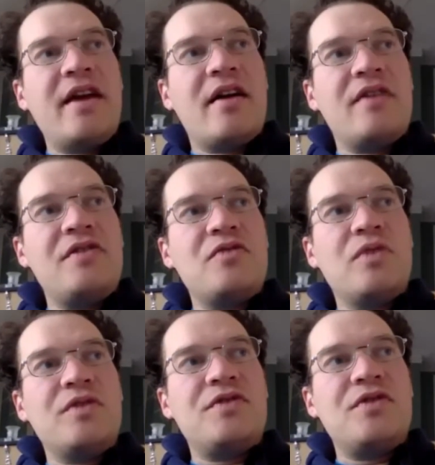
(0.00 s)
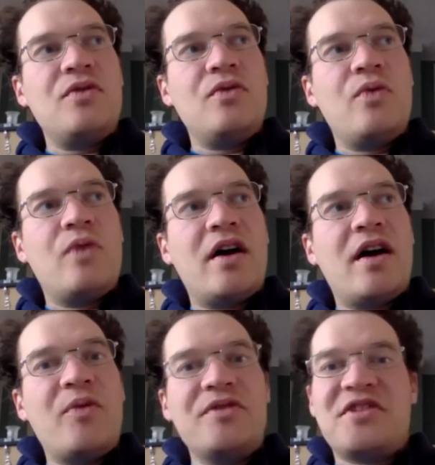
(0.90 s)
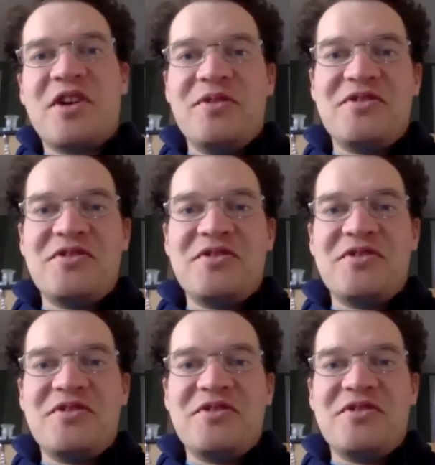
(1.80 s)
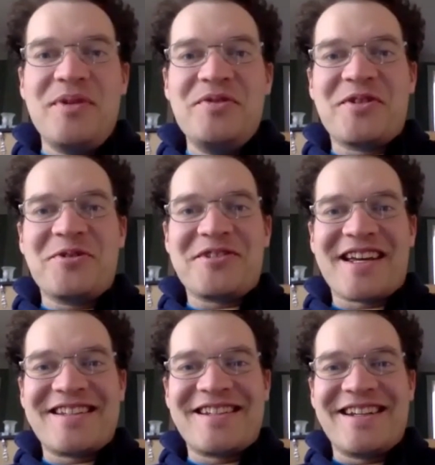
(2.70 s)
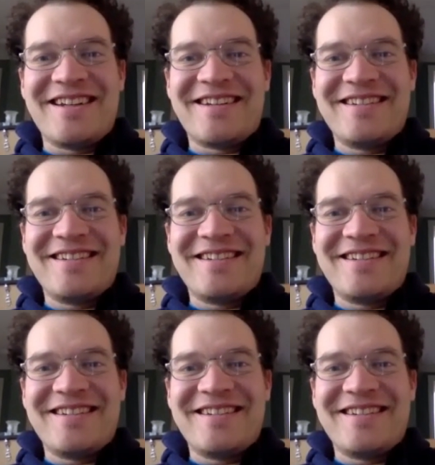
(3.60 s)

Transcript: just want to go into musicals, actually.